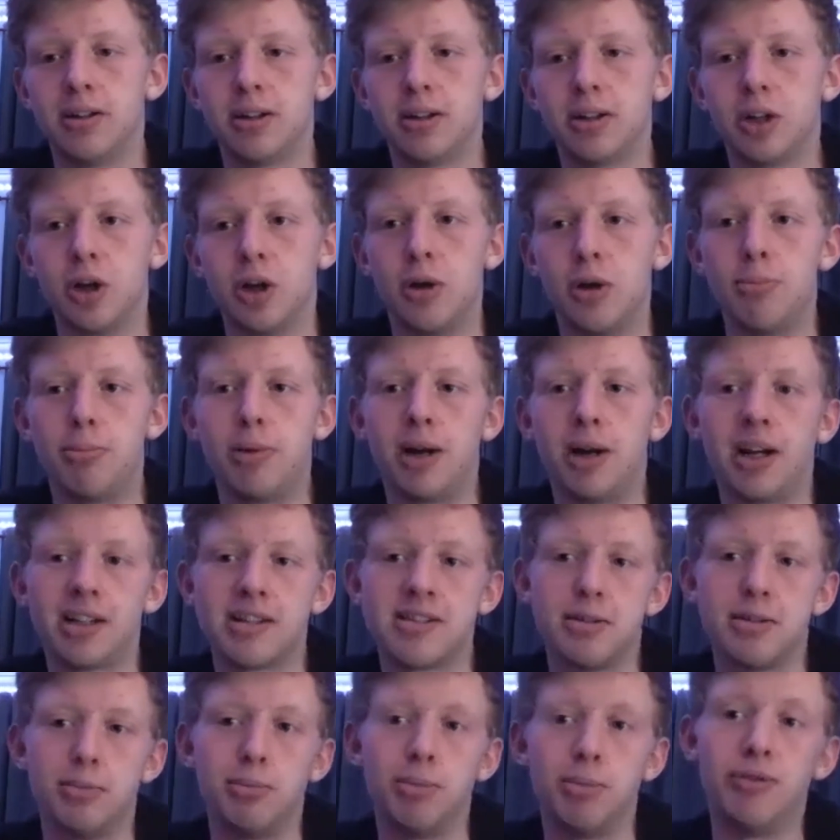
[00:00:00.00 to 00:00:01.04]
Going back
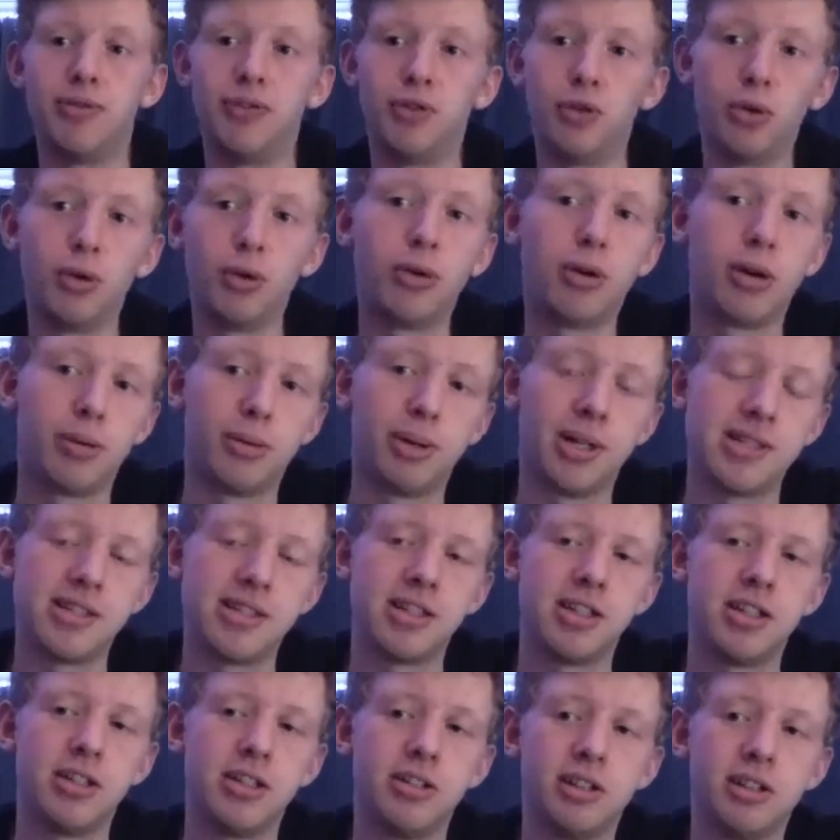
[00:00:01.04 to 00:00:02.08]
to before I went to
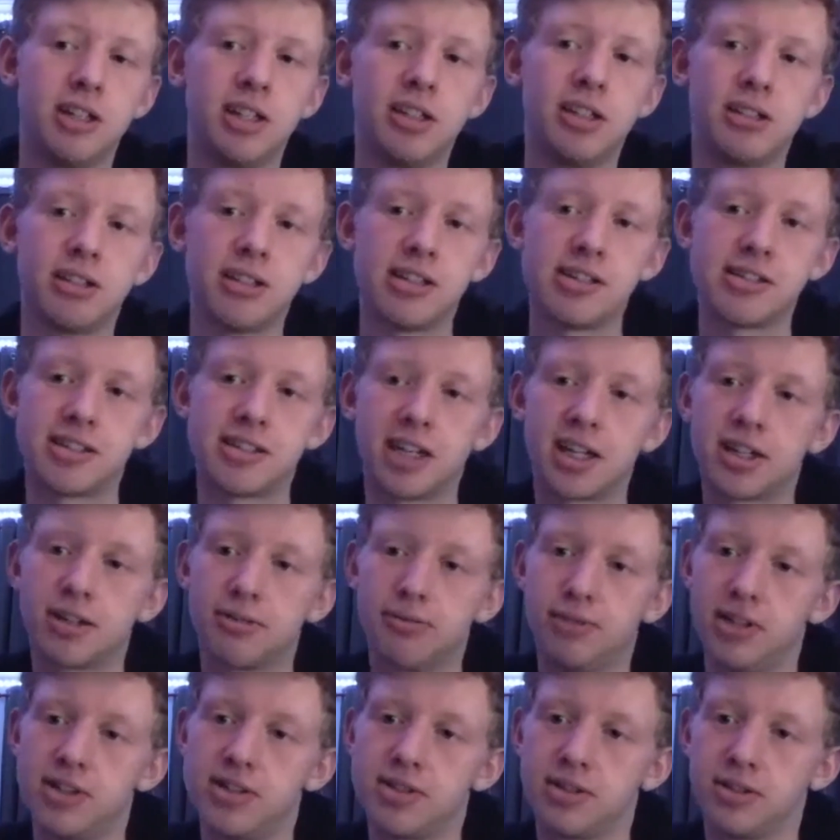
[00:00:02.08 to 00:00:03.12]
uni at
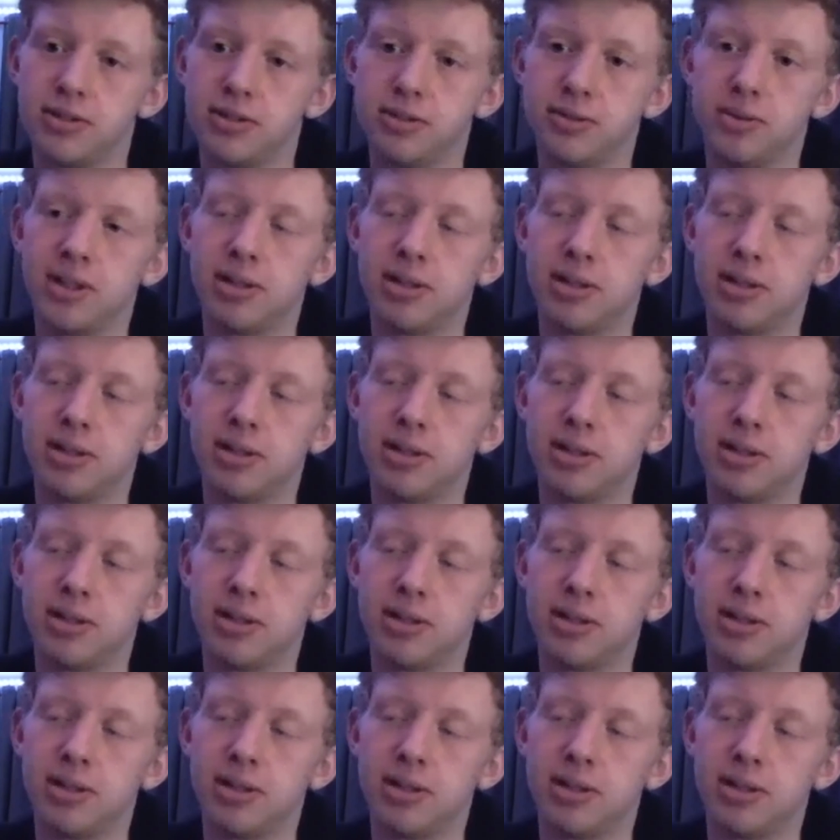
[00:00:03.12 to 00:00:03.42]
secondary school,